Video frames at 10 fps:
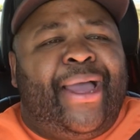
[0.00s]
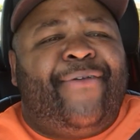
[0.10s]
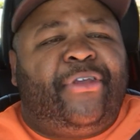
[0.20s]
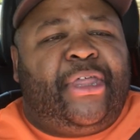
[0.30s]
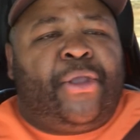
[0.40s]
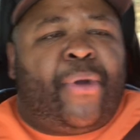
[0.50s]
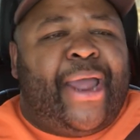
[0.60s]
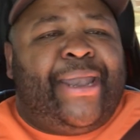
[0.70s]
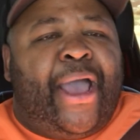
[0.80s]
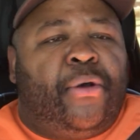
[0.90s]
Everything
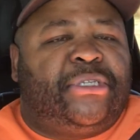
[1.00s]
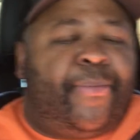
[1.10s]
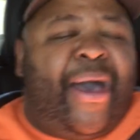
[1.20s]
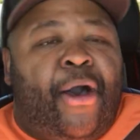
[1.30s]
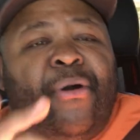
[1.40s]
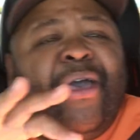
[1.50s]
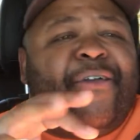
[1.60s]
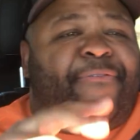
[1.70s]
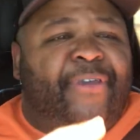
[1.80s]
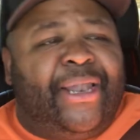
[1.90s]
right now is about
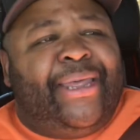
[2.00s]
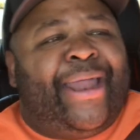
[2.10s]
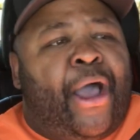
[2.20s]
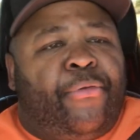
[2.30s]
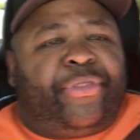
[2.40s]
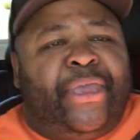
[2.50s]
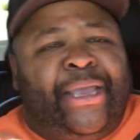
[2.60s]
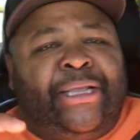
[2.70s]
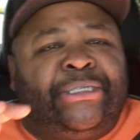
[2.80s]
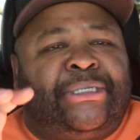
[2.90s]
feeling out
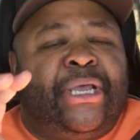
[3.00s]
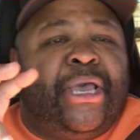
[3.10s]
things,